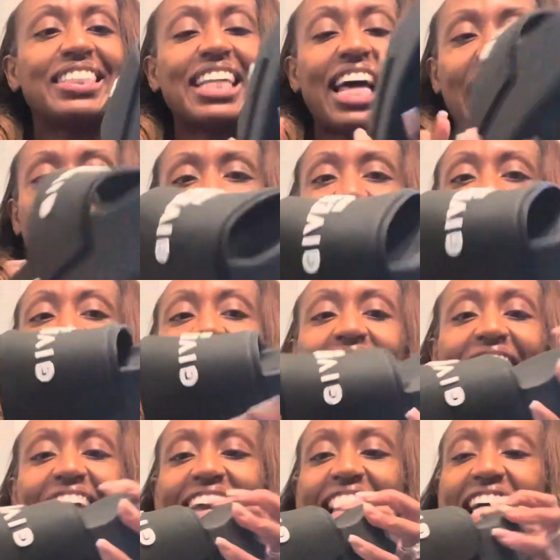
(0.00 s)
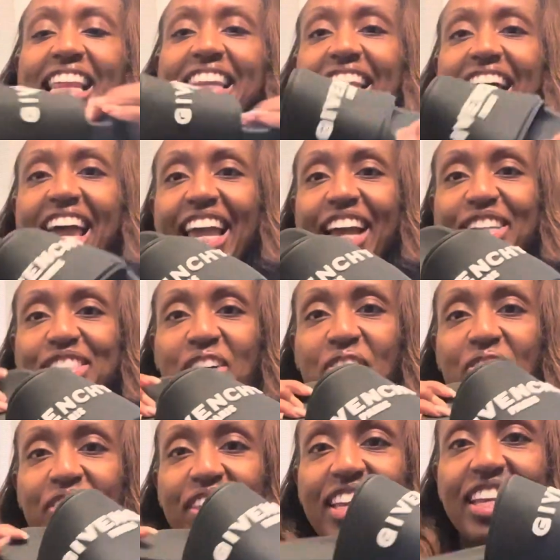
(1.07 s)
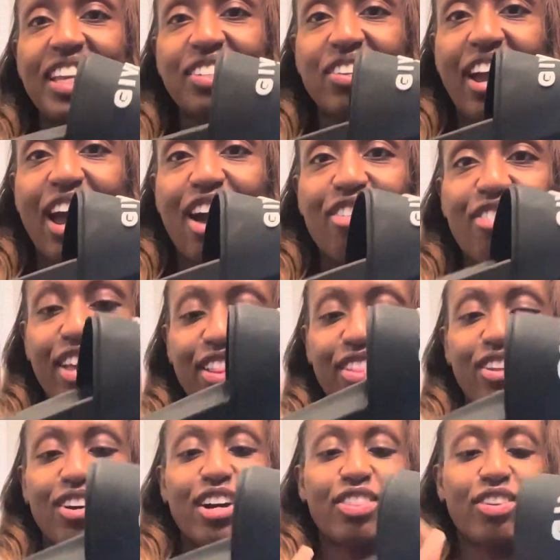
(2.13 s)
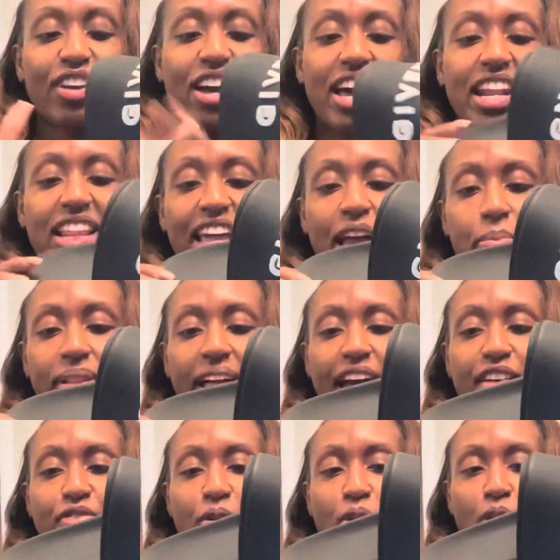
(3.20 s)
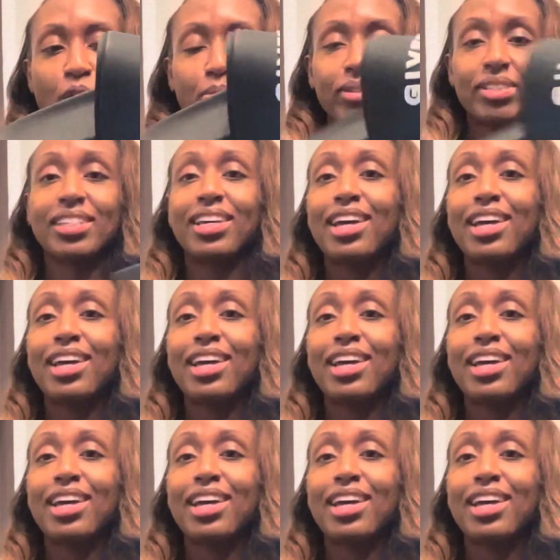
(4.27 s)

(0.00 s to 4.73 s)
I like, I like, I like. So these are how they look. They're kind of like platforms.